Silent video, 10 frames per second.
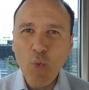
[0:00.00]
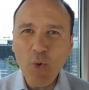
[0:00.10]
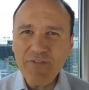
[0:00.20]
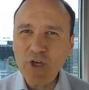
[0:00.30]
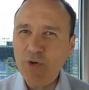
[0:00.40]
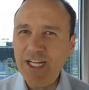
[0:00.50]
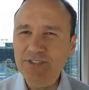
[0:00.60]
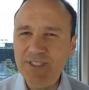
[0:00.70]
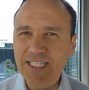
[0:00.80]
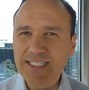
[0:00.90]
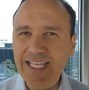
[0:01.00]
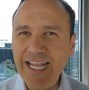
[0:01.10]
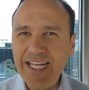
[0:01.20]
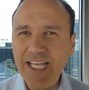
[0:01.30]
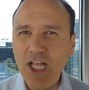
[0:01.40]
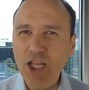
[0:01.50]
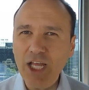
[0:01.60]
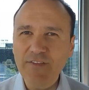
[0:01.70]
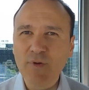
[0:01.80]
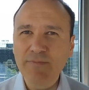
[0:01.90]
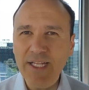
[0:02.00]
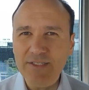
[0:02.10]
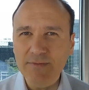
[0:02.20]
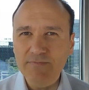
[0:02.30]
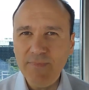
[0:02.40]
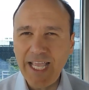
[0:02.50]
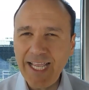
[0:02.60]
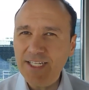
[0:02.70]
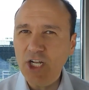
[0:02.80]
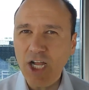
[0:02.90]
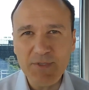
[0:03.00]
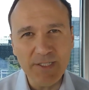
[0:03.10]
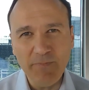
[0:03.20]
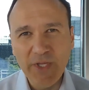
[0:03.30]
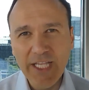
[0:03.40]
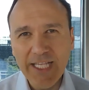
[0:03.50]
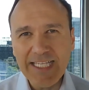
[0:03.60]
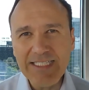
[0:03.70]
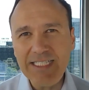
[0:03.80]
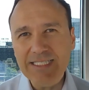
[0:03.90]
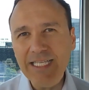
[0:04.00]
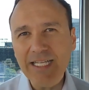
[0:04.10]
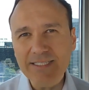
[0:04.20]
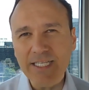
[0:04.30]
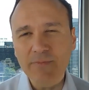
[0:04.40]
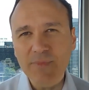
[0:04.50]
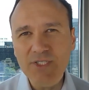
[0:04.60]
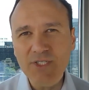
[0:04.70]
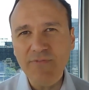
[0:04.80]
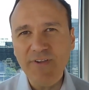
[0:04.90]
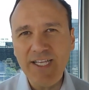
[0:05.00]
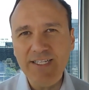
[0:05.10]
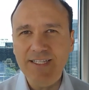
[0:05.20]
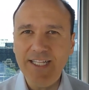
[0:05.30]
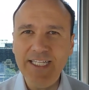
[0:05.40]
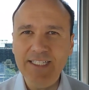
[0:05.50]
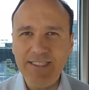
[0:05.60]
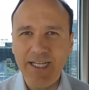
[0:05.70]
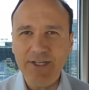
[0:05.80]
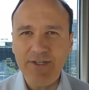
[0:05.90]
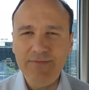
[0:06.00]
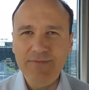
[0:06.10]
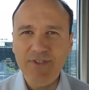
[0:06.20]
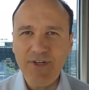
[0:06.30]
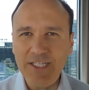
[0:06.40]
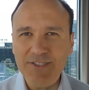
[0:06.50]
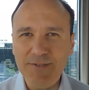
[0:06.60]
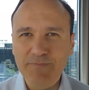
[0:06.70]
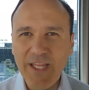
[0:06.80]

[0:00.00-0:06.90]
One of the credentials that is gaining a lot of momentum and adoption is the CLD, Certified Lighting Designer Credential.